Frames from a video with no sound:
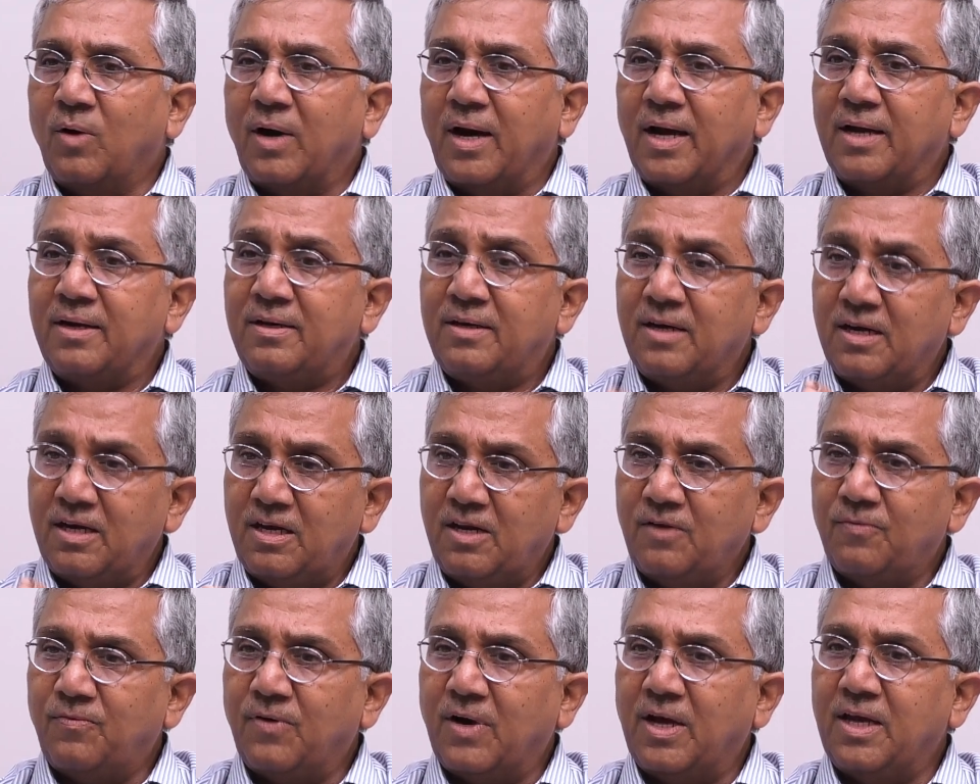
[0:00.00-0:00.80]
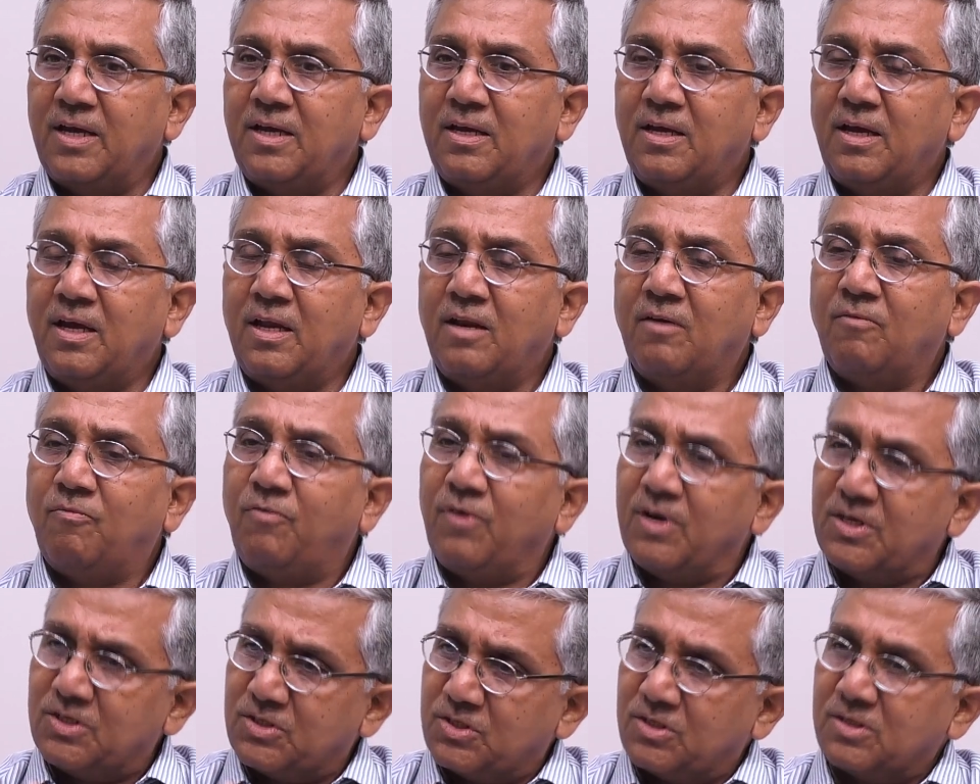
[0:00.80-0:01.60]
identify in
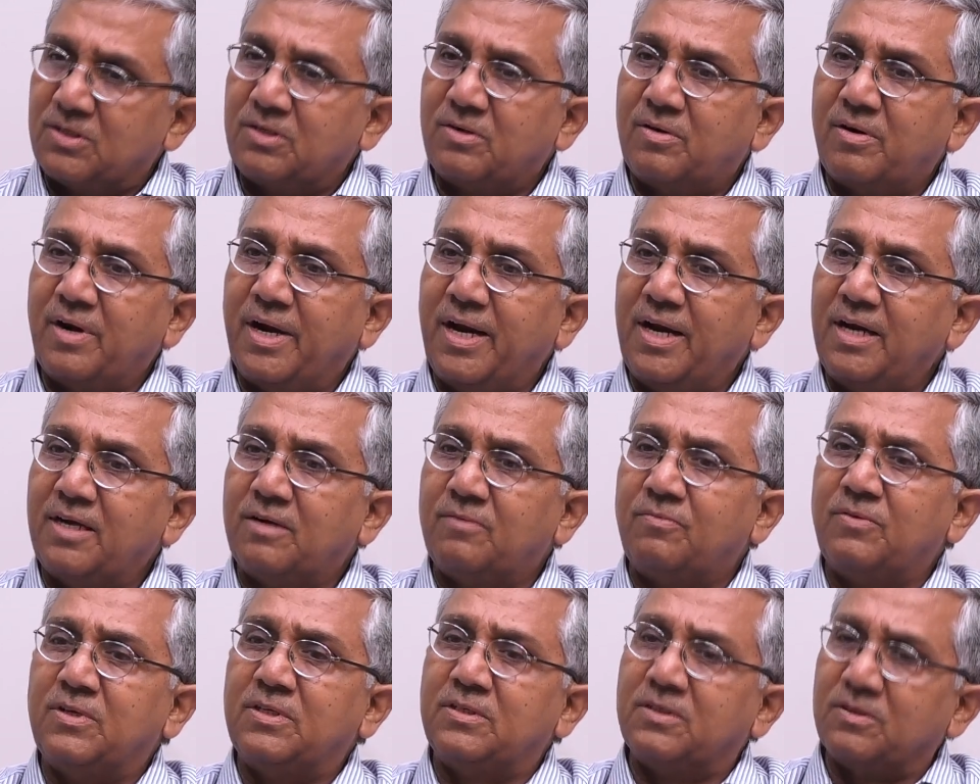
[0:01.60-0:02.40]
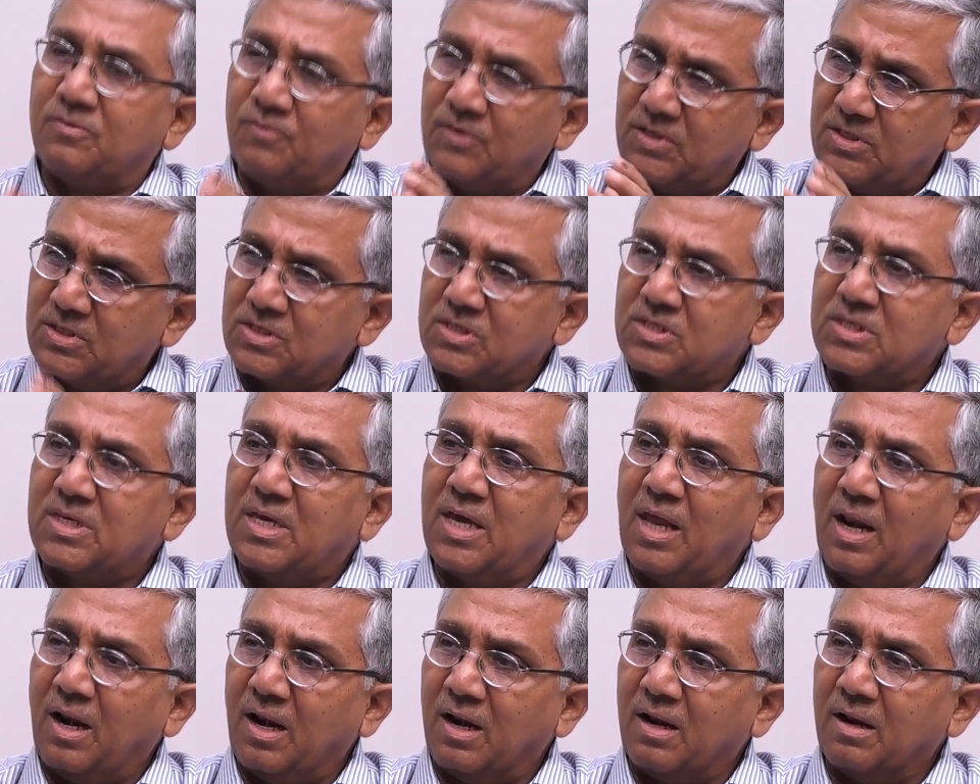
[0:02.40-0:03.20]
which trade, which
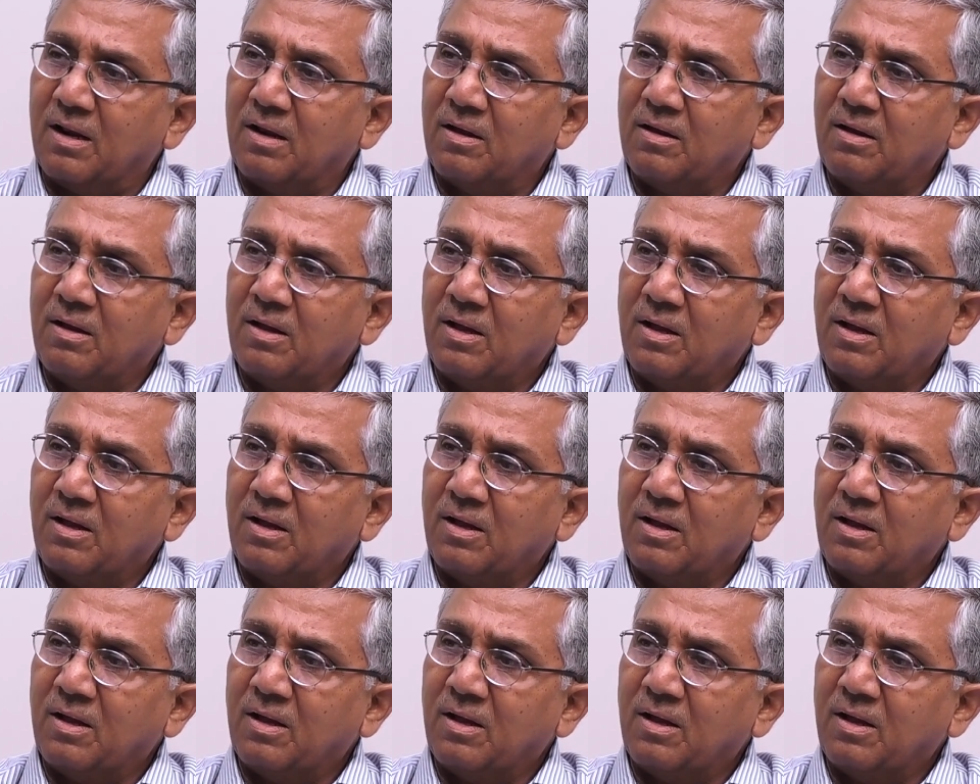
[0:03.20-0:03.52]
skill,